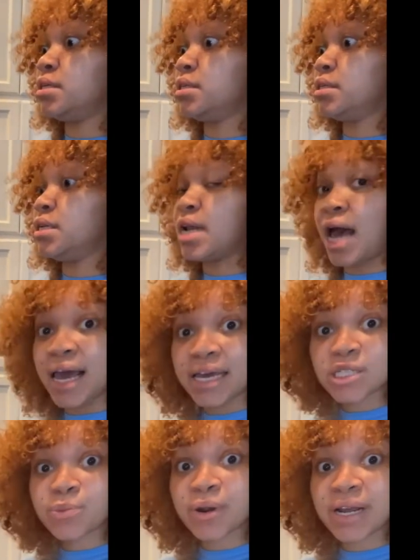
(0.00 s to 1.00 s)
not
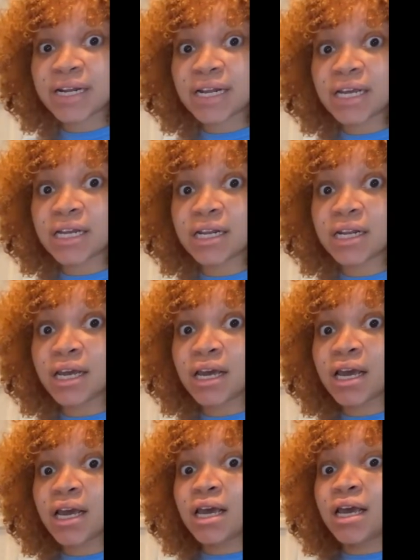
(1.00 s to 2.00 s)
as pregnant,
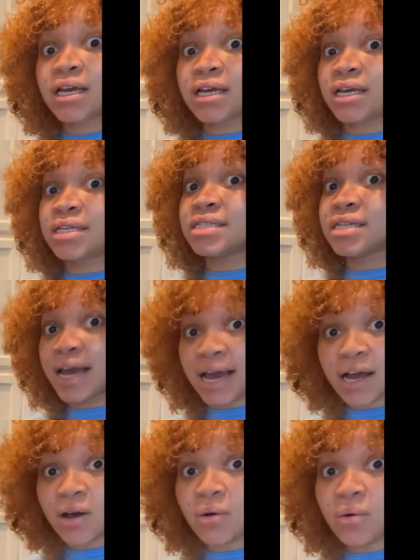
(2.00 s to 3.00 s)
because
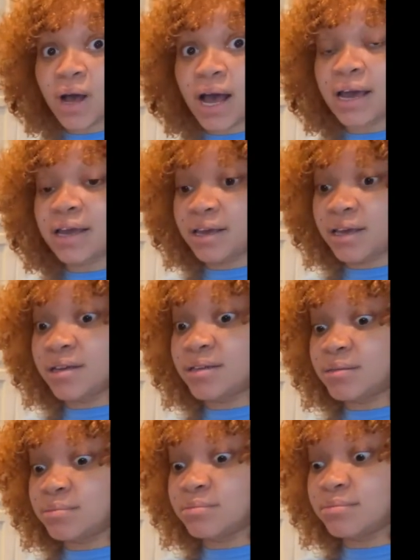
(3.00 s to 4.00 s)
now I
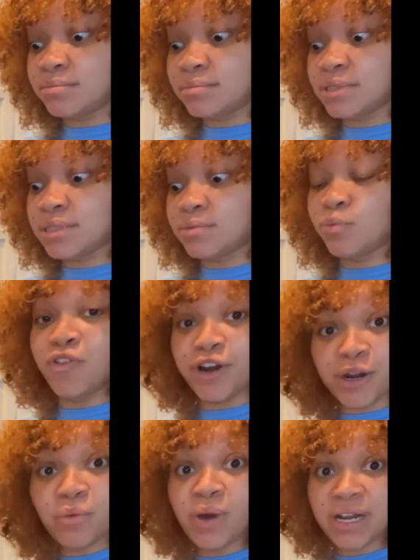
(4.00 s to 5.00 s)
am
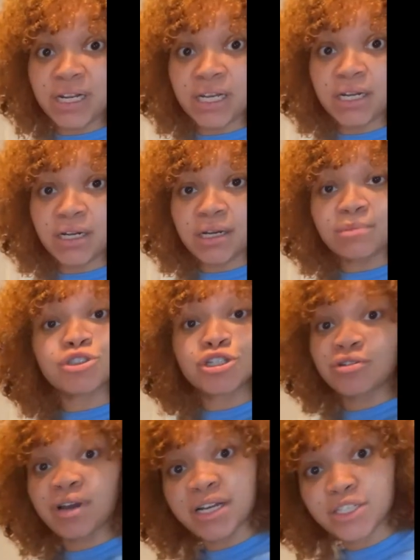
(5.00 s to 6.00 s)
very winded. I'm sure you
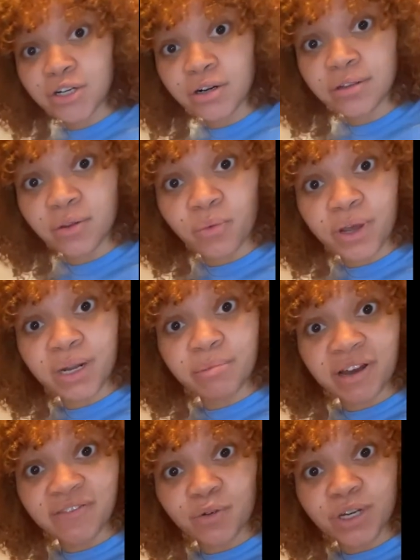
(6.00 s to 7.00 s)
guys heard the wind in
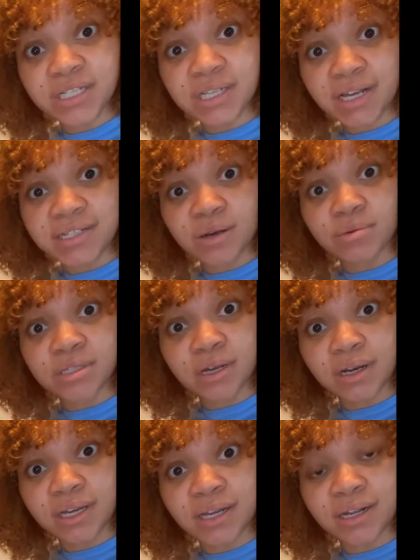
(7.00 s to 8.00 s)
my voice as I was
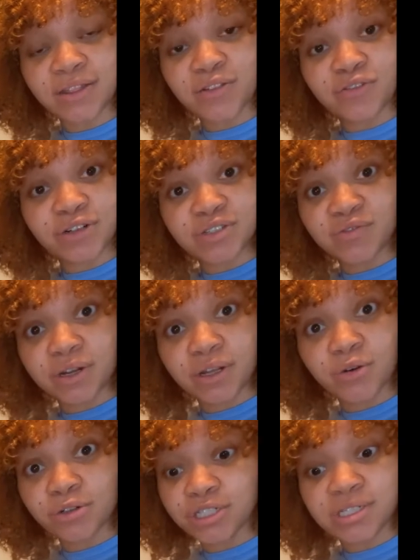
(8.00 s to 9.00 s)
talking in the first video,
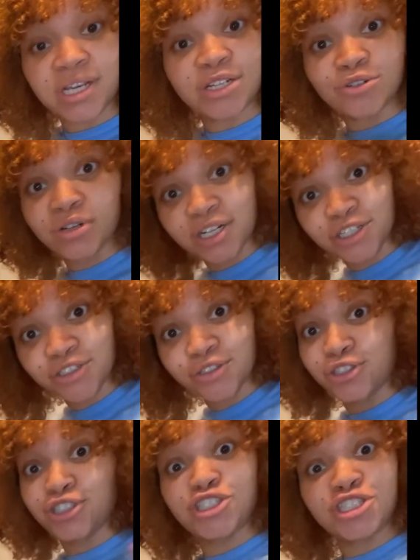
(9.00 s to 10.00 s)
or just the introduction, or
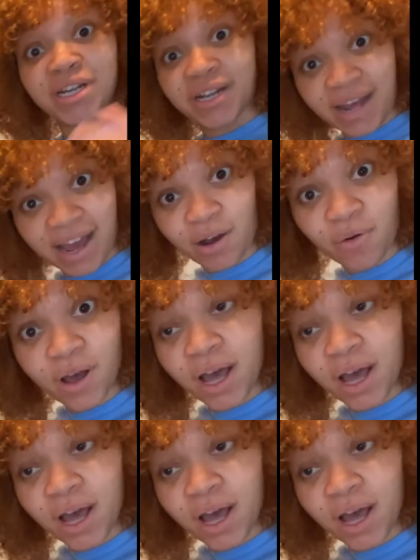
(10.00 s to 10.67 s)
just shit now.